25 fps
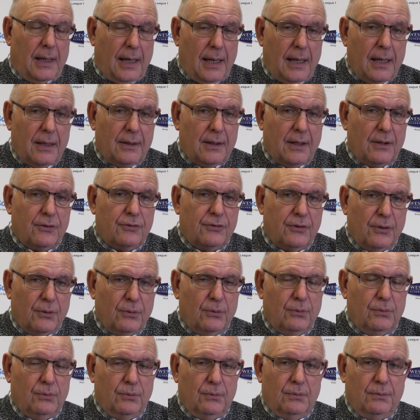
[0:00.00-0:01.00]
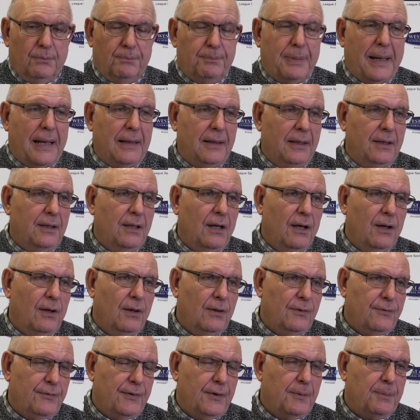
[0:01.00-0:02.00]
Yeah, they're still battling
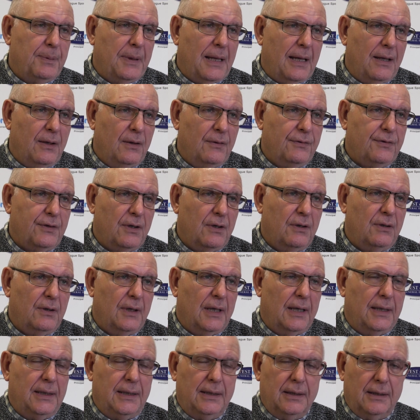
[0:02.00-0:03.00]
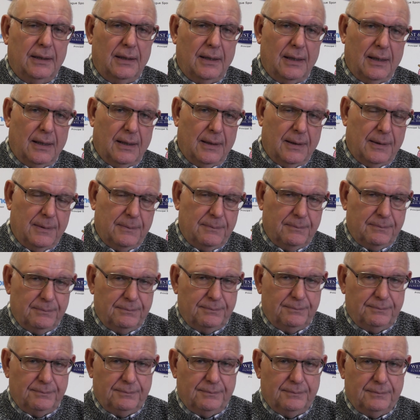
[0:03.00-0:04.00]
hard for the playoffs, aren't they?
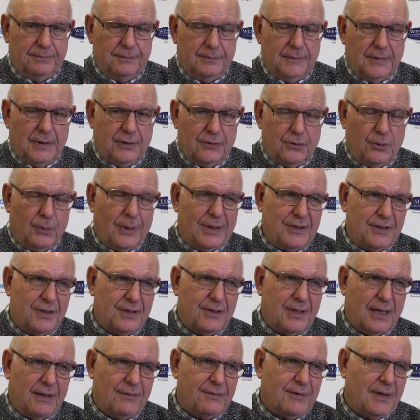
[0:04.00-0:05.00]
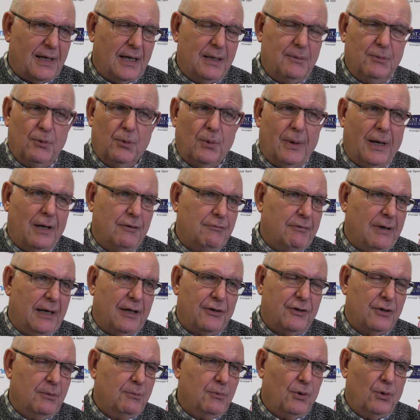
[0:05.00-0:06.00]
It's always a tough game away at
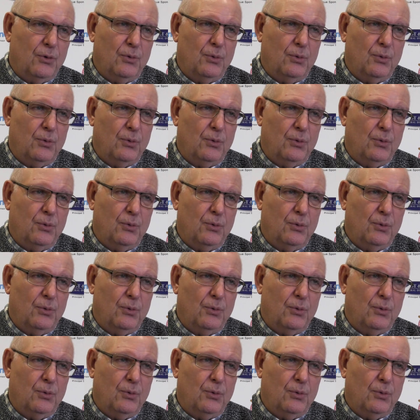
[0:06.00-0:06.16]
Wrexham,